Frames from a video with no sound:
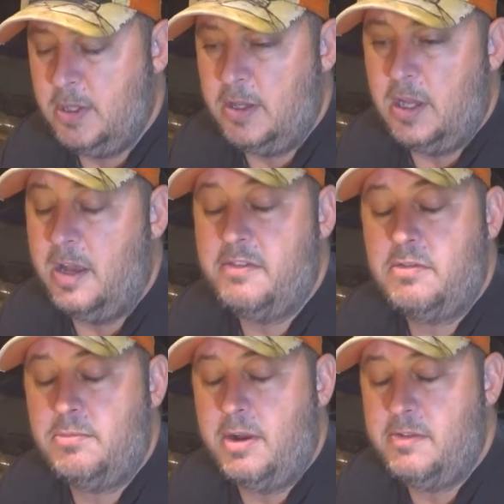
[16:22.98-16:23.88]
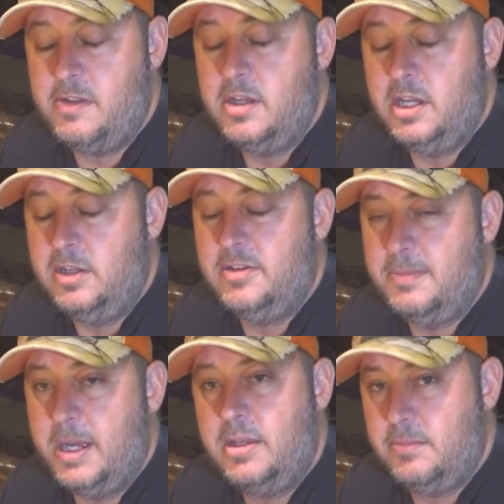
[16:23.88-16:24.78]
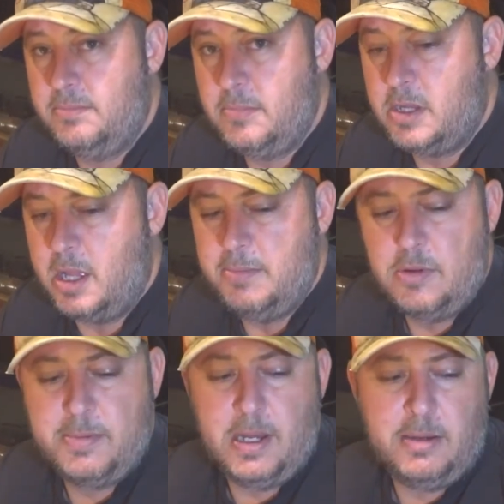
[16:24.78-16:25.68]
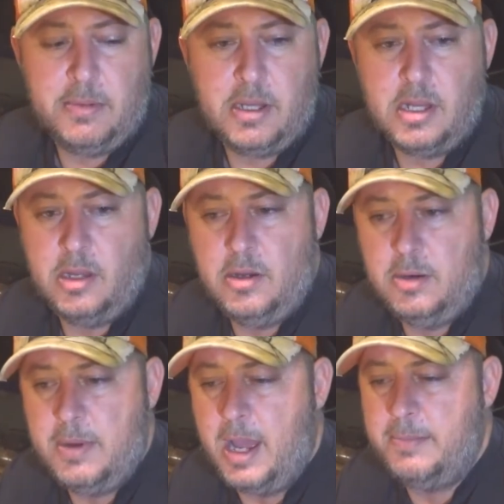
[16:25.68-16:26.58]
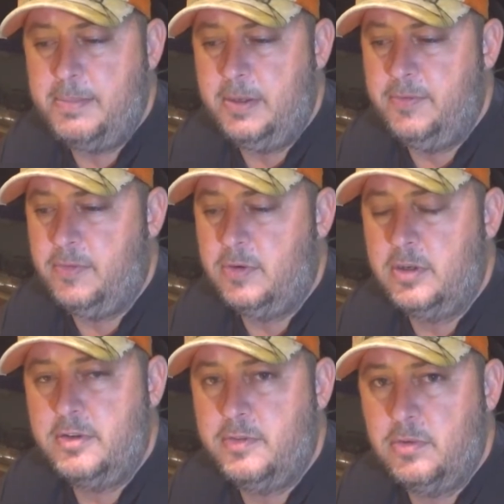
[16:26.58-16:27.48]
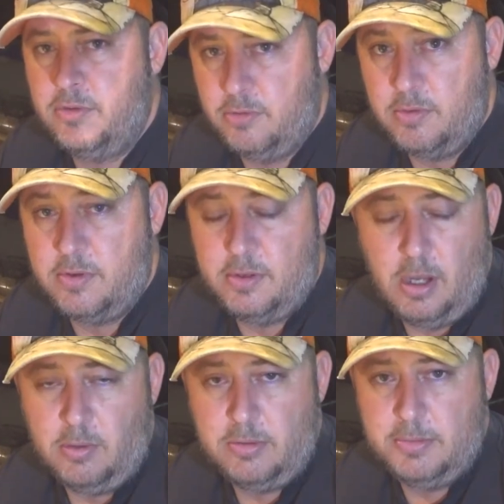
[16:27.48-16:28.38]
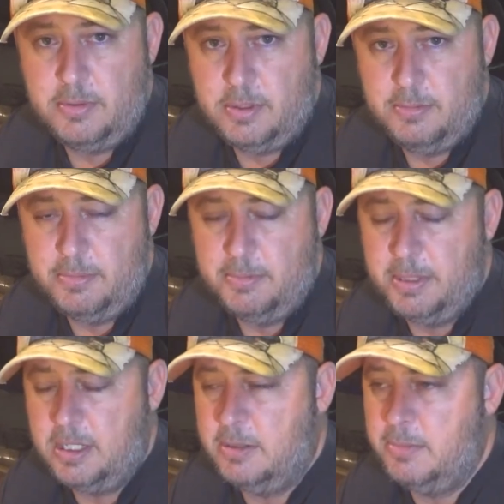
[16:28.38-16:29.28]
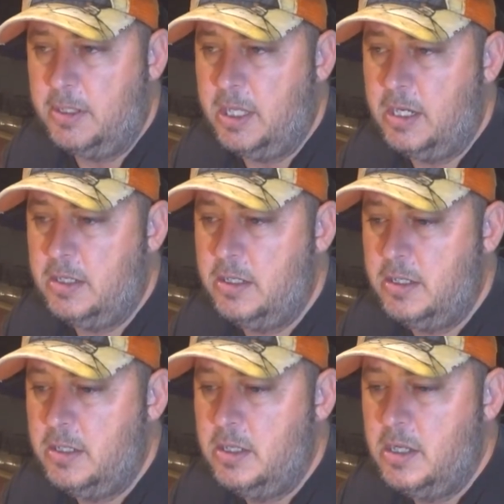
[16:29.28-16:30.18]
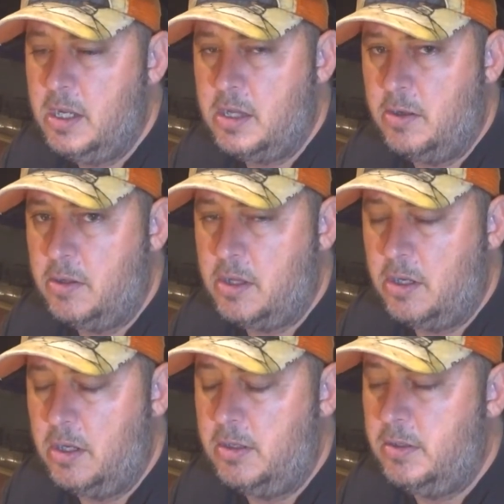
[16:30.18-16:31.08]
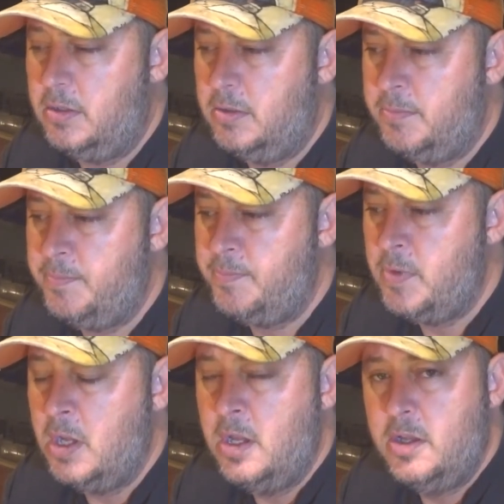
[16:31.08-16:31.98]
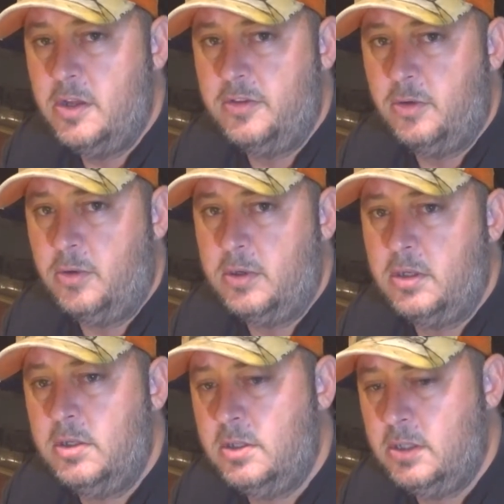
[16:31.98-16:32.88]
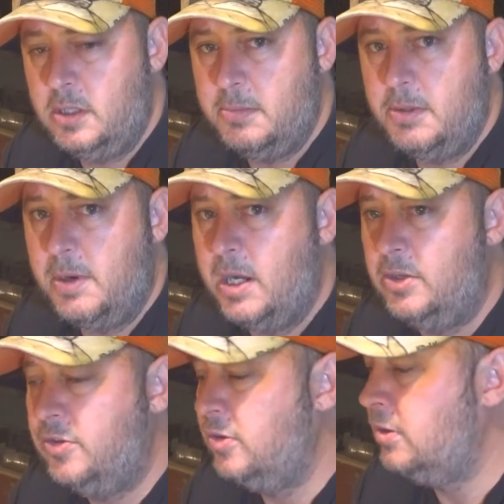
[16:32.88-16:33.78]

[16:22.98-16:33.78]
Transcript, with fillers: the less res you need to make the same horsepower numbers. So I'm happy for it to fall short of the ultimate, the, the big number at the end, as long as I got the torque in the mid range